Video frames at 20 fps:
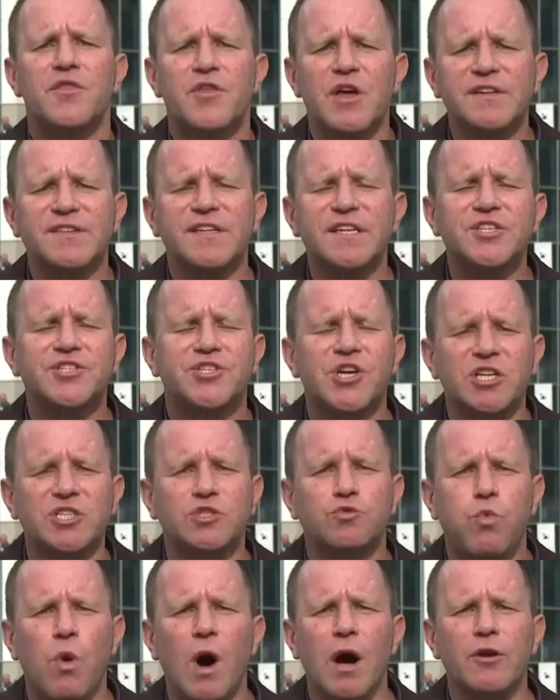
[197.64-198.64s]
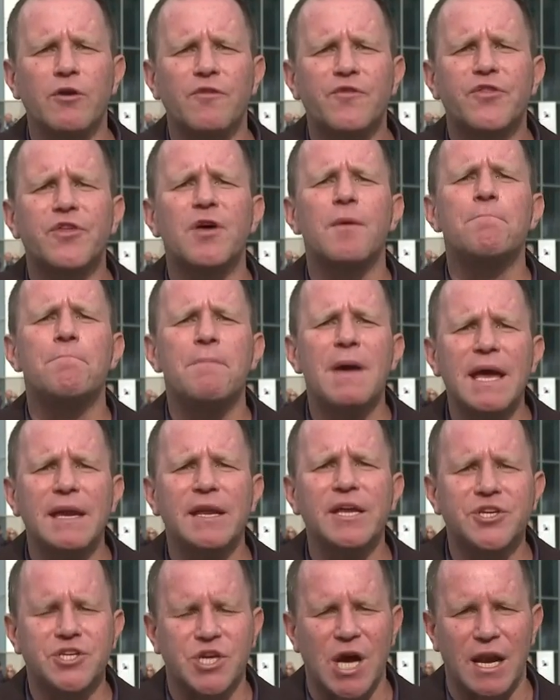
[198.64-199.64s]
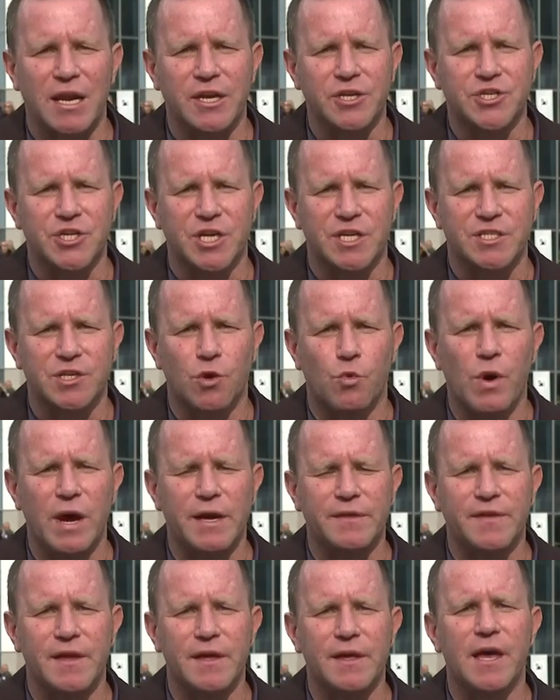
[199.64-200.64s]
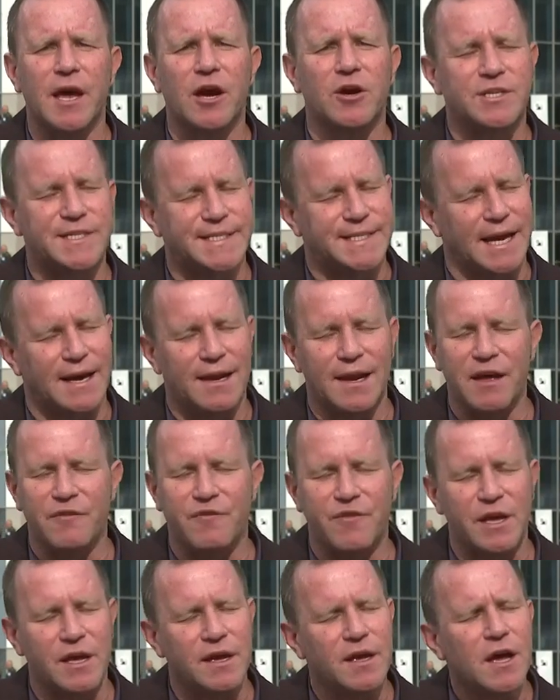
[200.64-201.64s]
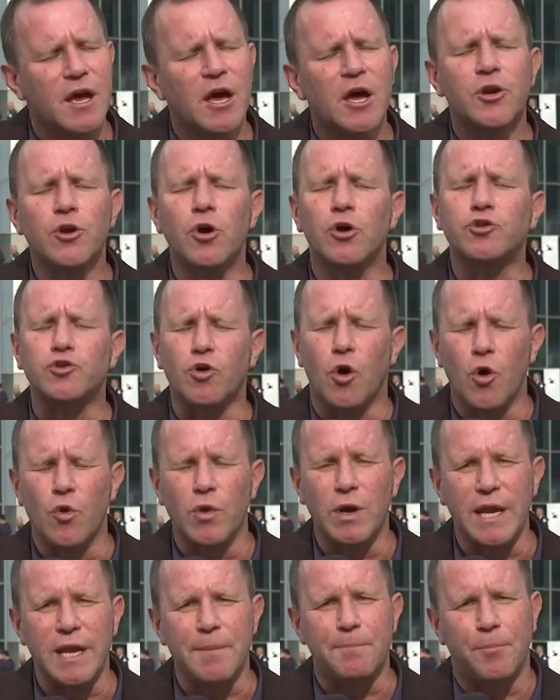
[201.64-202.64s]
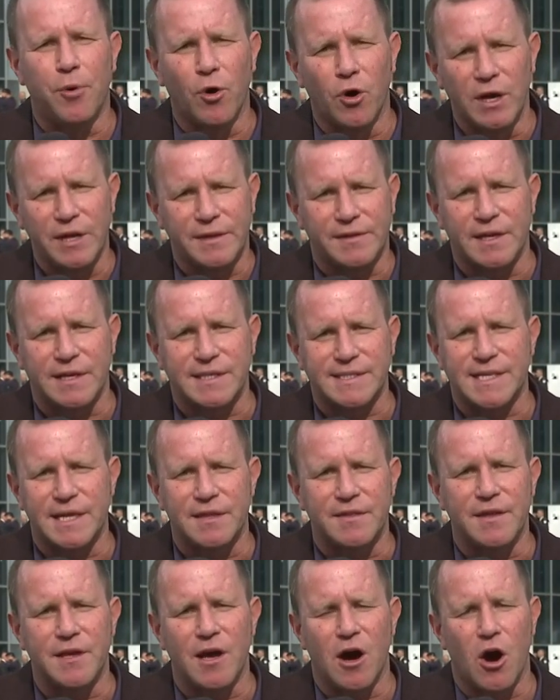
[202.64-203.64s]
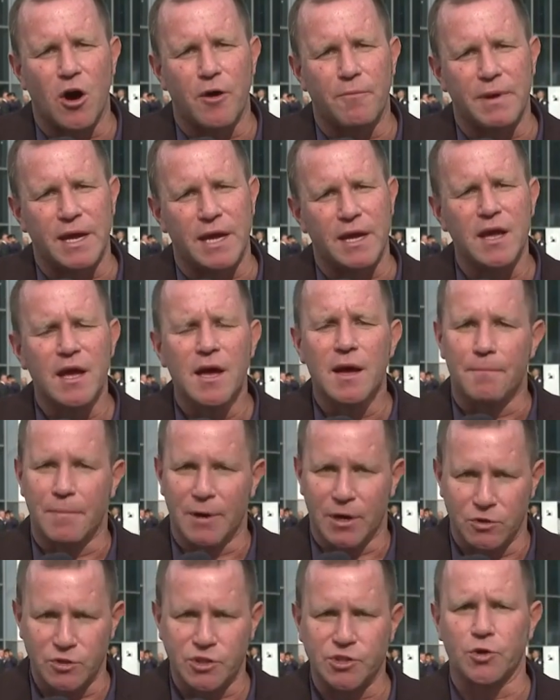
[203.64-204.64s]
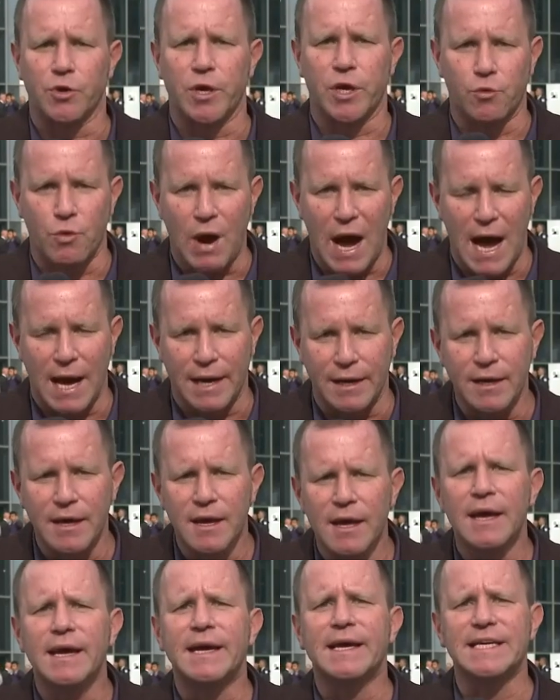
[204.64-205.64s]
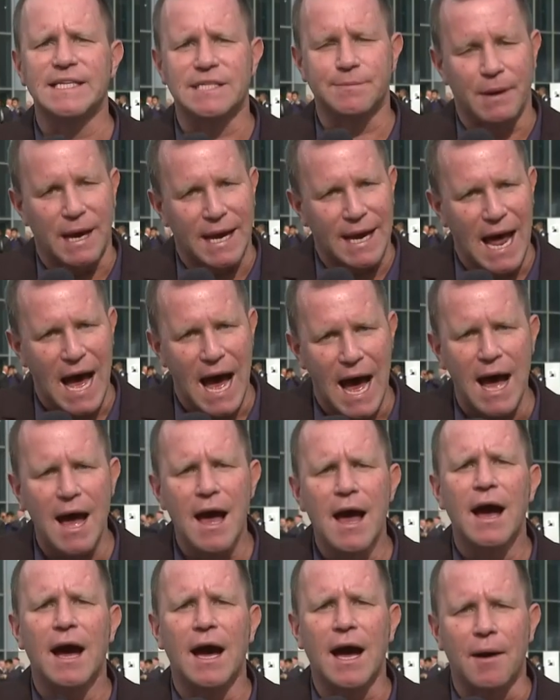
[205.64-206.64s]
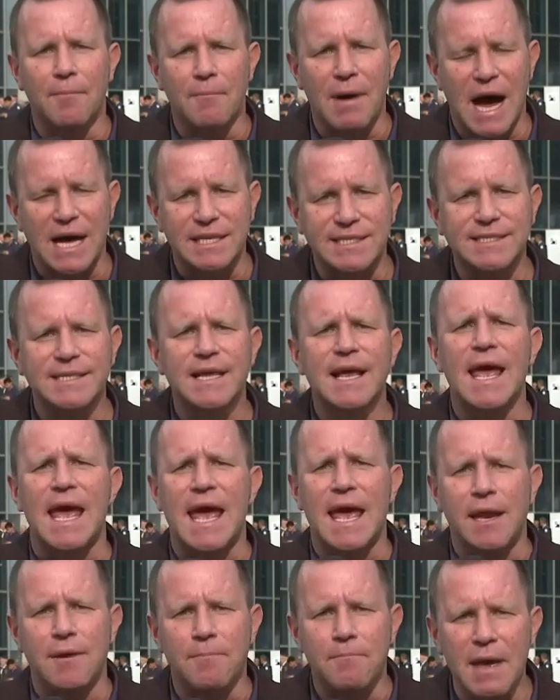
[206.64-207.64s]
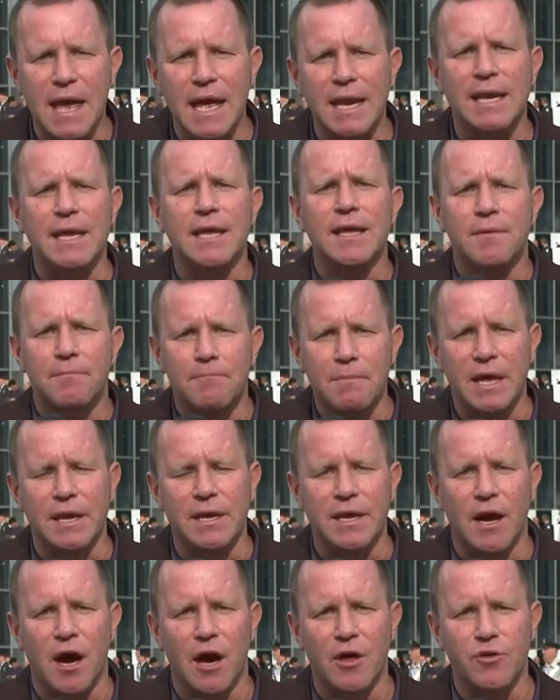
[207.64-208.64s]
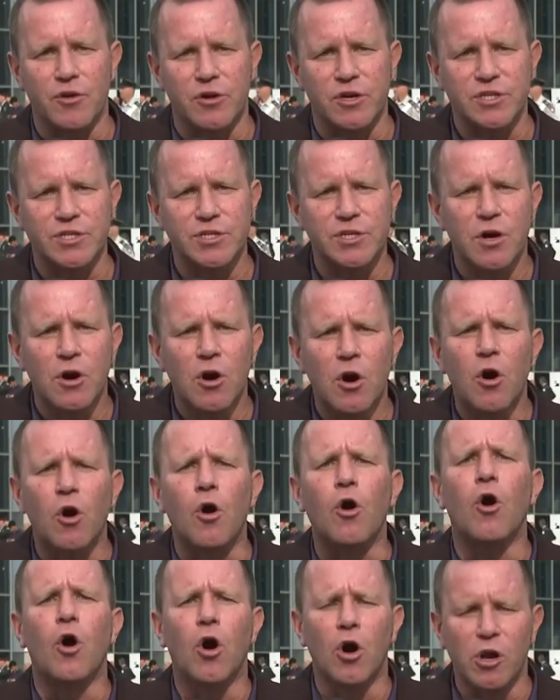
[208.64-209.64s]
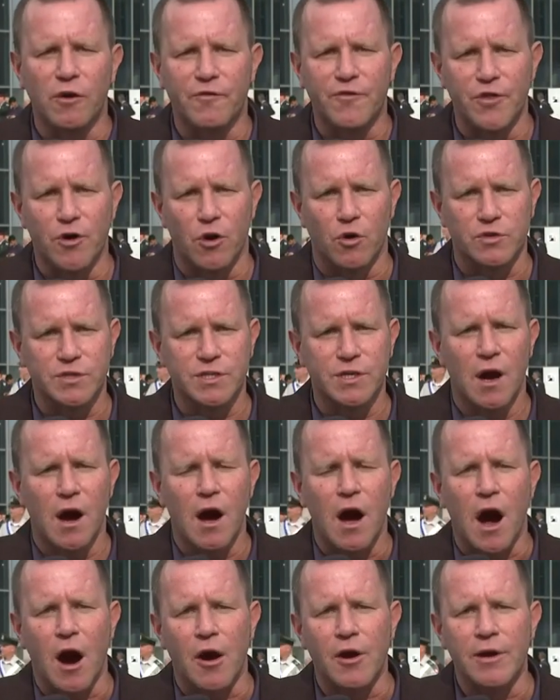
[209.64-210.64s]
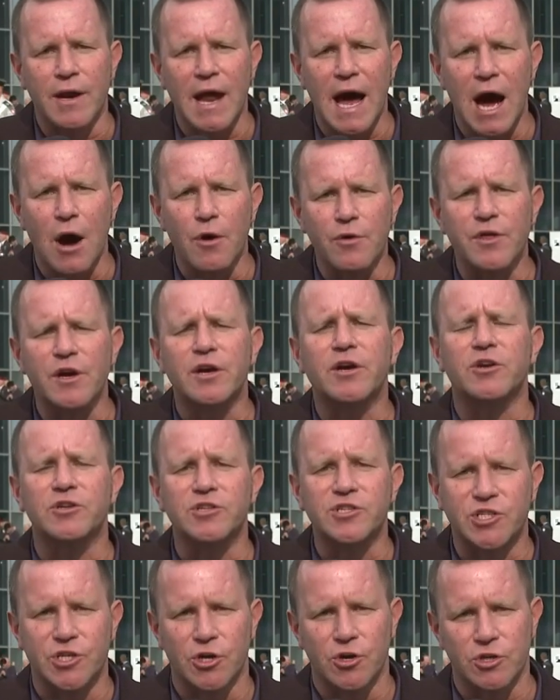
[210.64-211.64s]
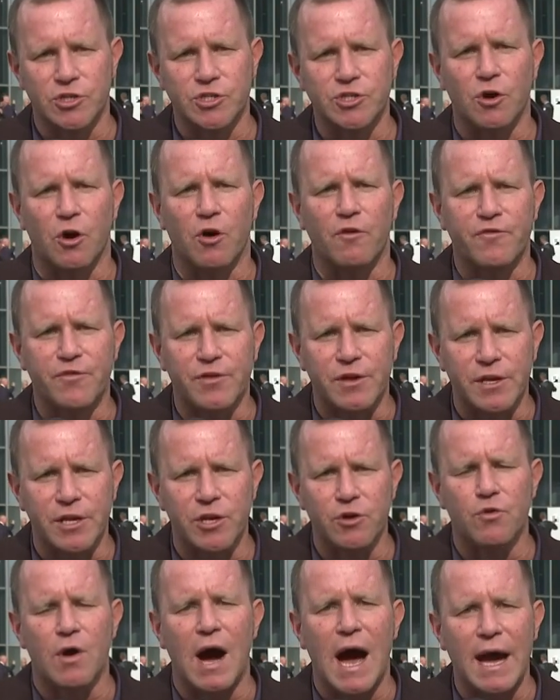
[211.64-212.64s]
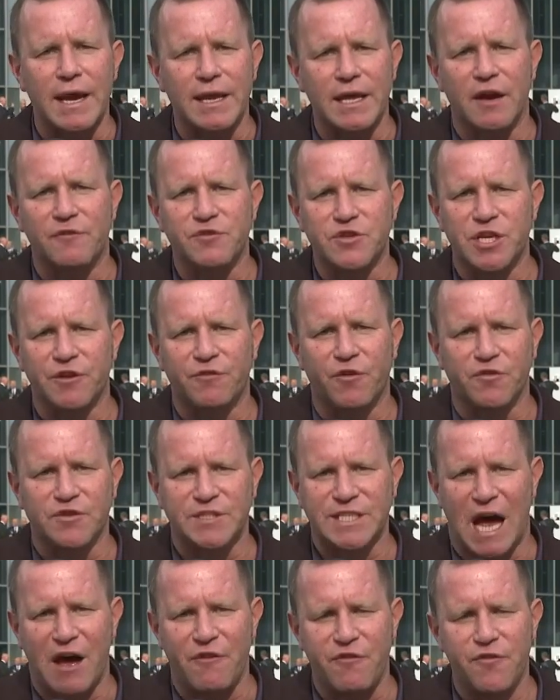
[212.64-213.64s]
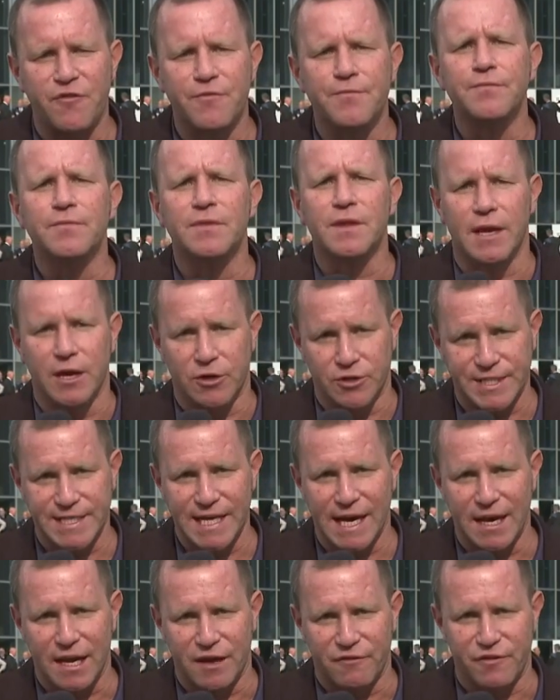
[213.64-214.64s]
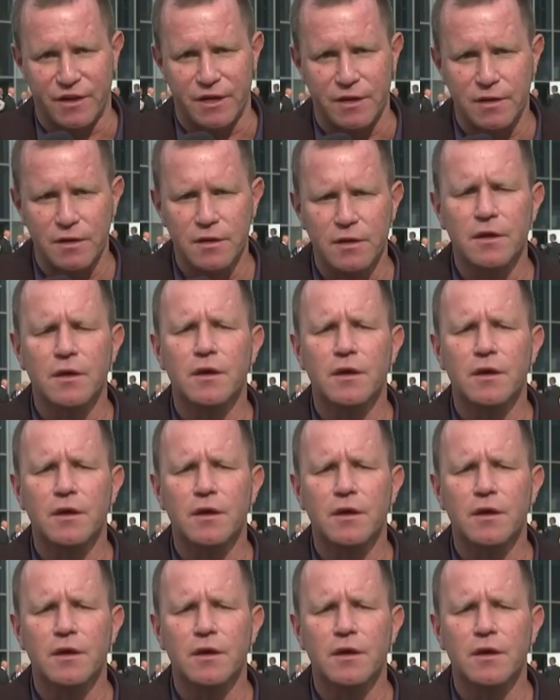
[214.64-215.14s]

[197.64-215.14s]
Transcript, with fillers: This is just one of the many challenges awaiting Herzi Halevi, not only politics in the army, but also Iran, Hezbollah, Hamas, and many, many others. All of those are now the concerns of the new IDF Chief of Staff, Herzi Halevi.